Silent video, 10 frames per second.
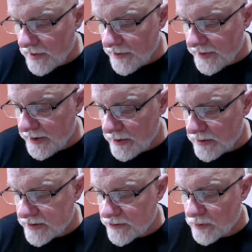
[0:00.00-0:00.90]
The
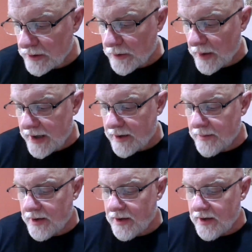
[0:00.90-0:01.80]
hero is Will
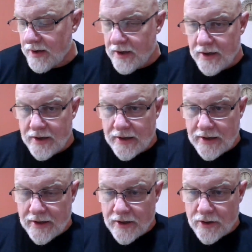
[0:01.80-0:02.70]
Graham,
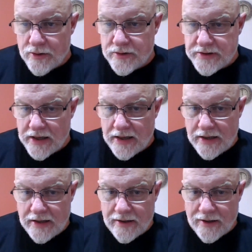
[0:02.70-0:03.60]
who's
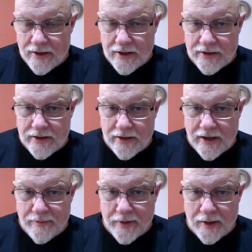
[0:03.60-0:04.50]
a
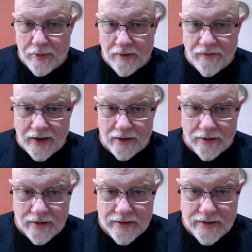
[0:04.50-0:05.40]
FBI
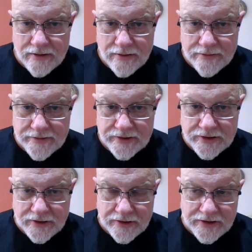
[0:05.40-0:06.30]
profiler. Such a
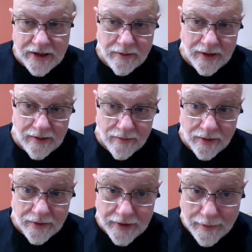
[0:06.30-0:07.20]
cliche, right?
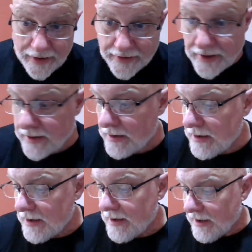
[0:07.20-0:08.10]
Well, not back then.
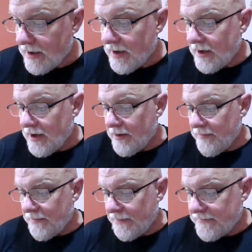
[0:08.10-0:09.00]

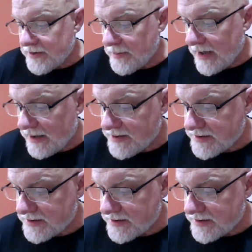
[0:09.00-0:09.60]
Somebody had to